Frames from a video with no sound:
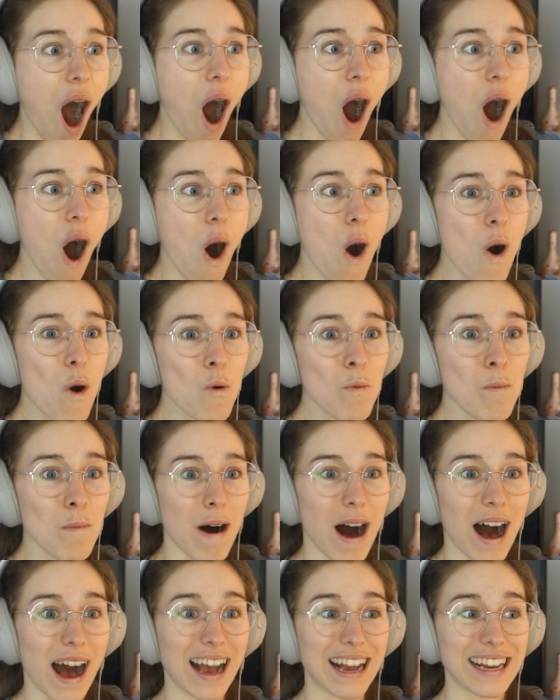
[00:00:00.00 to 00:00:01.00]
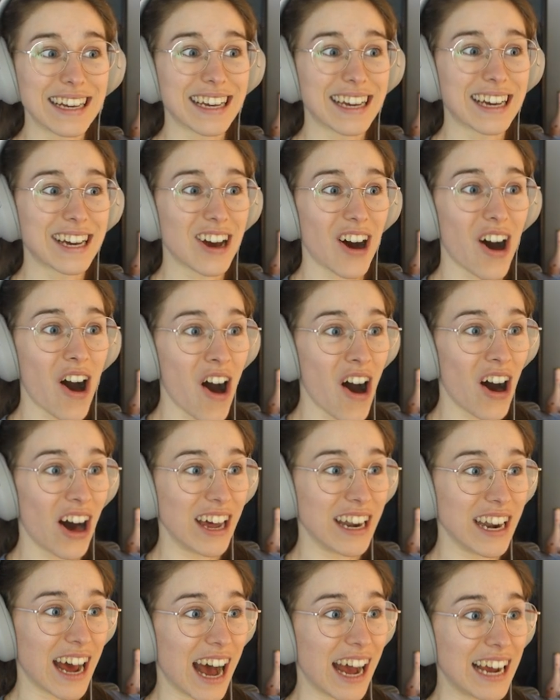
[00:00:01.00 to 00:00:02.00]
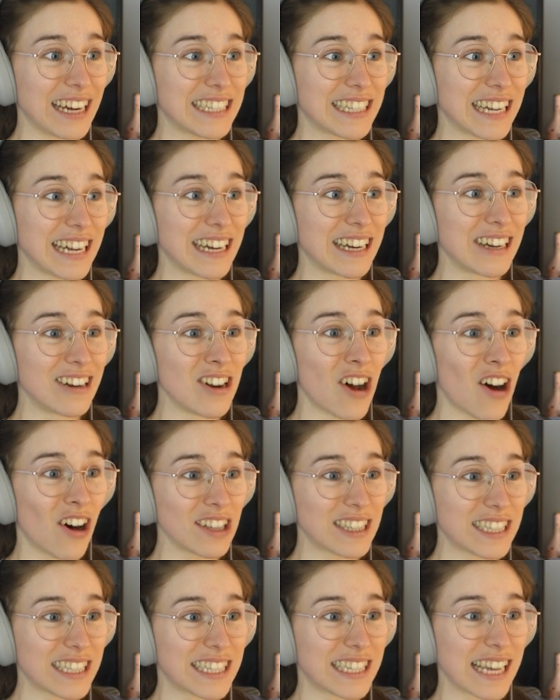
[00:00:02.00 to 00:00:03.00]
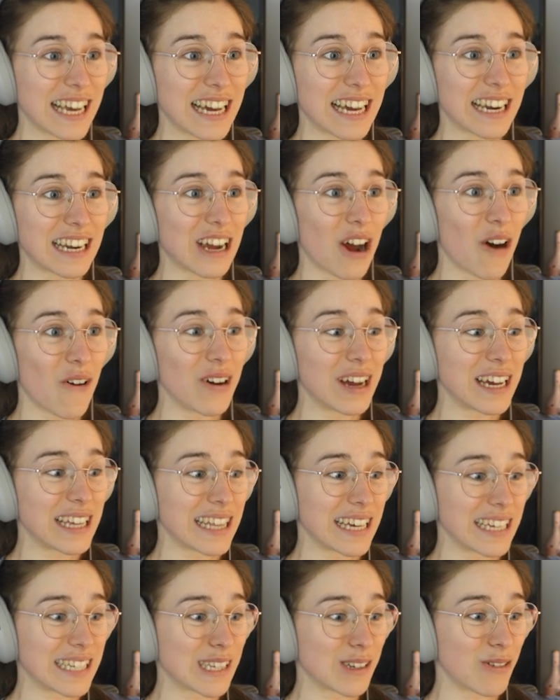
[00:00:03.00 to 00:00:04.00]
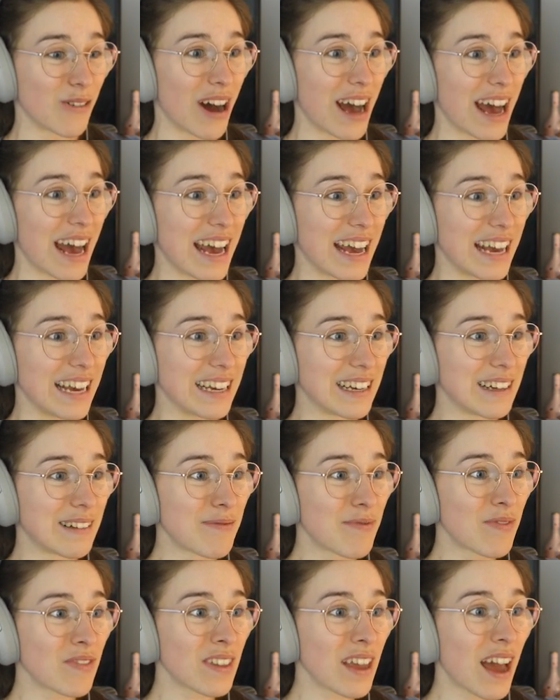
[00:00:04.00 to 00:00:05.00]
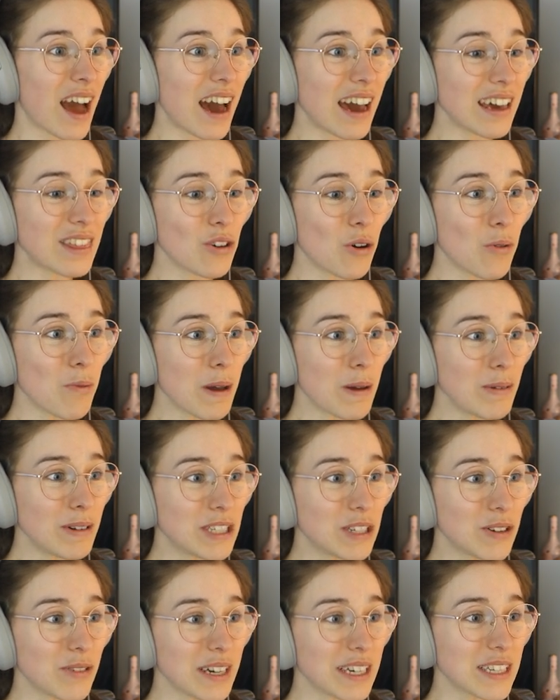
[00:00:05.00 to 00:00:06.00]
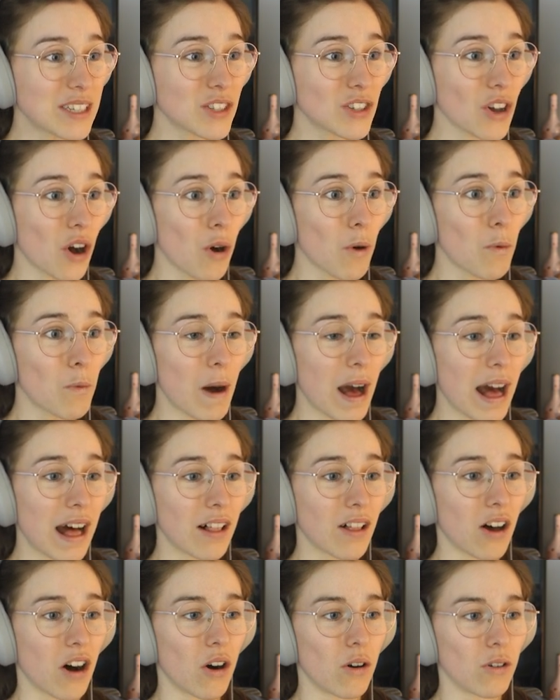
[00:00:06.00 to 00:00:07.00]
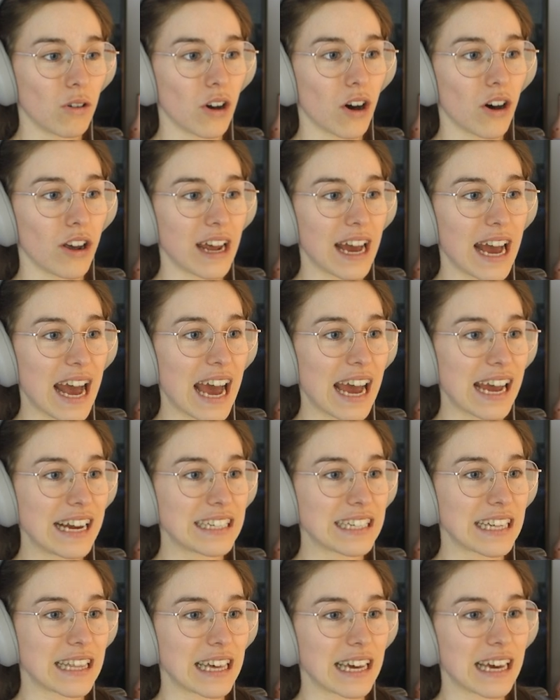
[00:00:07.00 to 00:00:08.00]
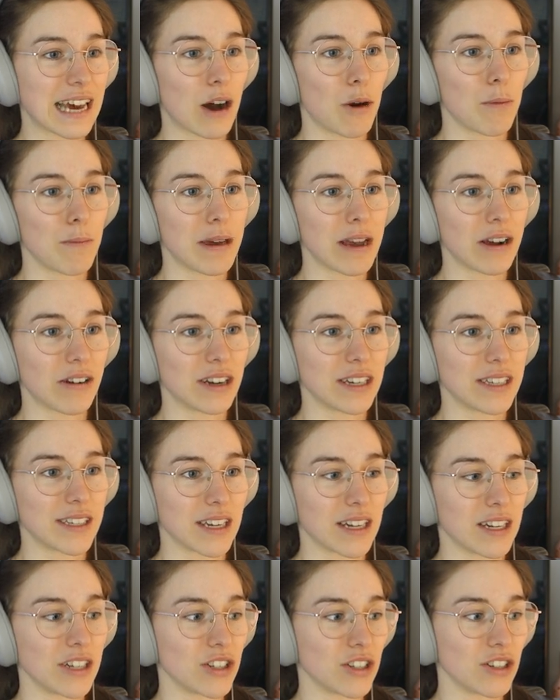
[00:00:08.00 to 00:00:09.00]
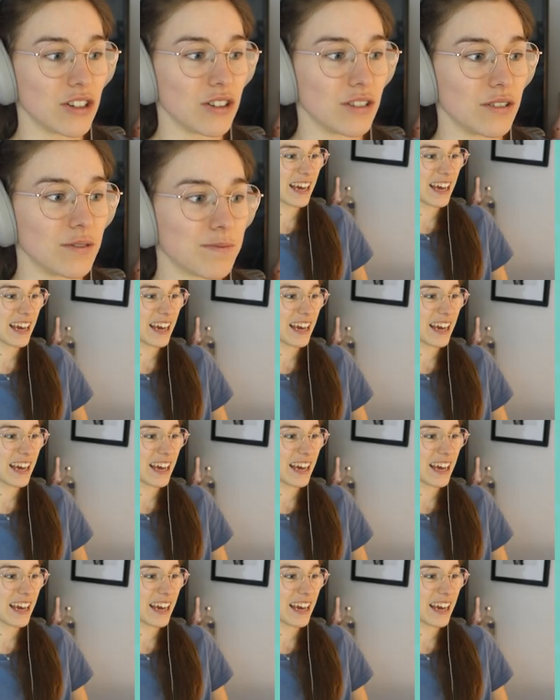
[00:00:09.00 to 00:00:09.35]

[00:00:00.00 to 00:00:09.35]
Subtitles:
Oh my God. I did not see it going this way. I thought we were doing so well. Oh God, I hate to think how Mary's gonna do.